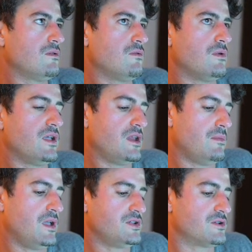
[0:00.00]
what
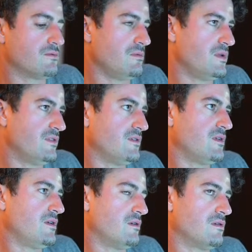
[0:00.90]
animation are we
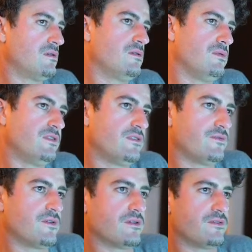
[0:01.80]
missing here? What's the
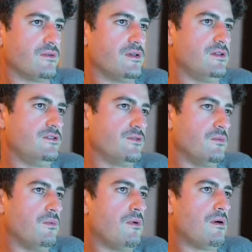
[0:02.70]
first one? Just
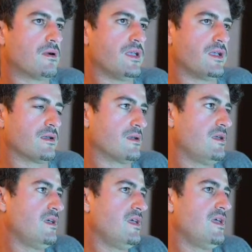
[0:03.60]
walking.
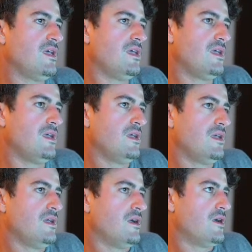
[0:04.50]

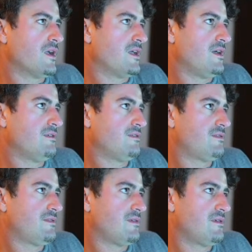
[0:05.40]
All right,
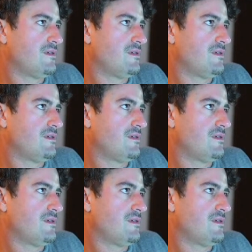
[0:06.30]
guys,